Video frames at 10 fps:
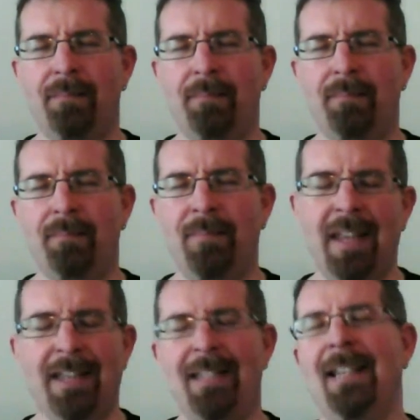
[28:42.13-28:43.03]
they
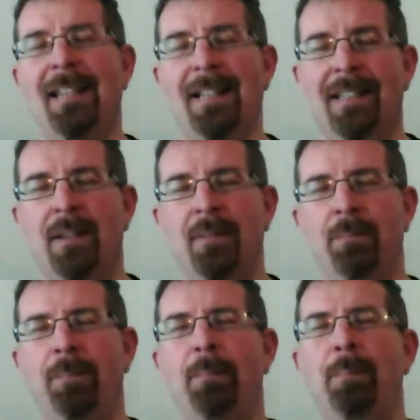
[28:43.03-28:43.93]
say it's the
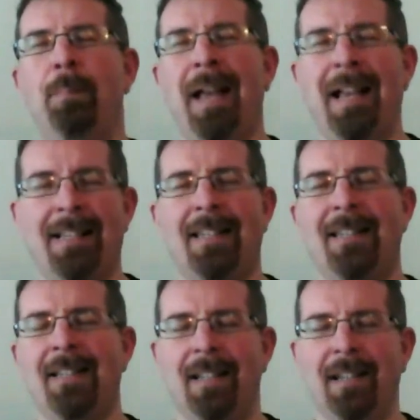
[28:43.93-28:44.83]

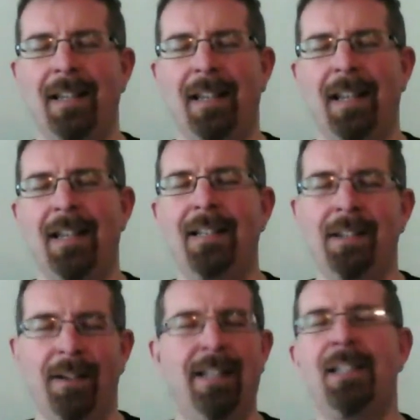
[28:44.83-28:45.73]
best
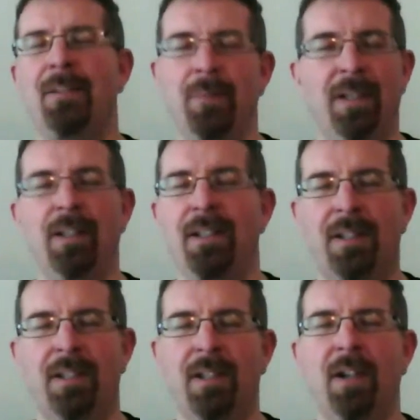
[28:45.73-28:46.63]
indictment
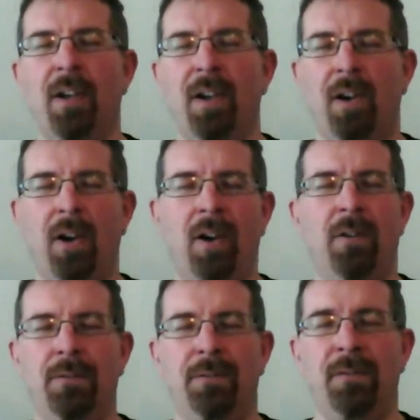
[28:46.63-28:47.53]

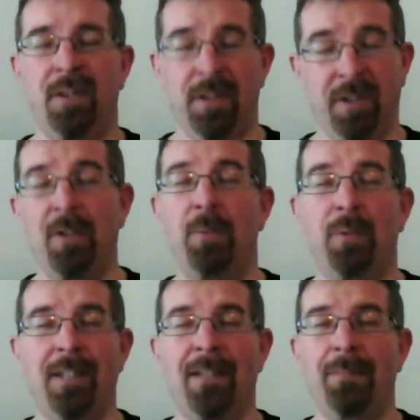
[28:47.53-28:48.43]
of
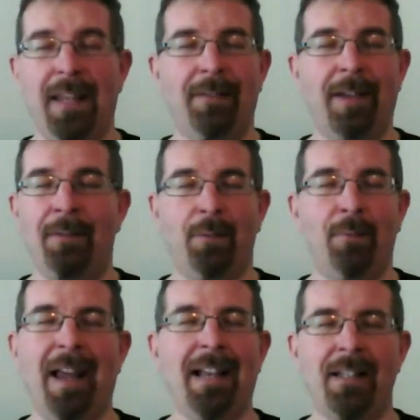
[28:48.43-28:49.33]
consumerism they've ever
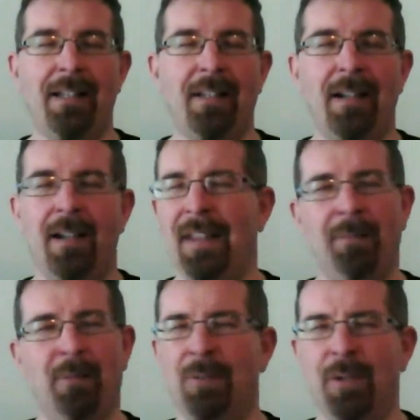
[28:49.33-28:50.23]
read. And that
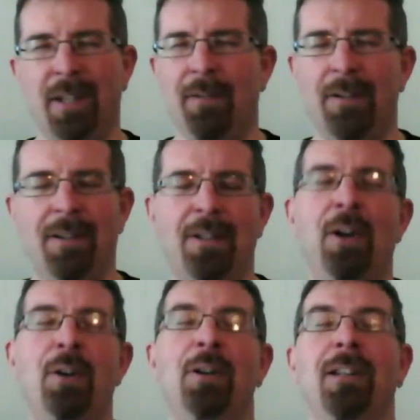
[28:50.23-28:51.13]
wasn't what you wrote
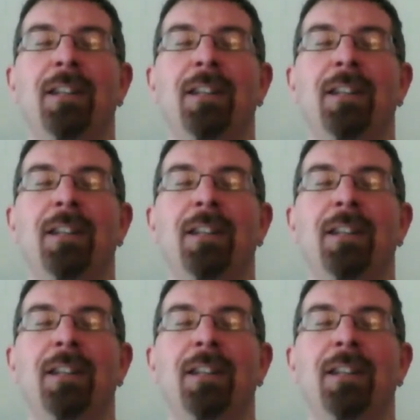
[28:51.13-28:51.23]
at all.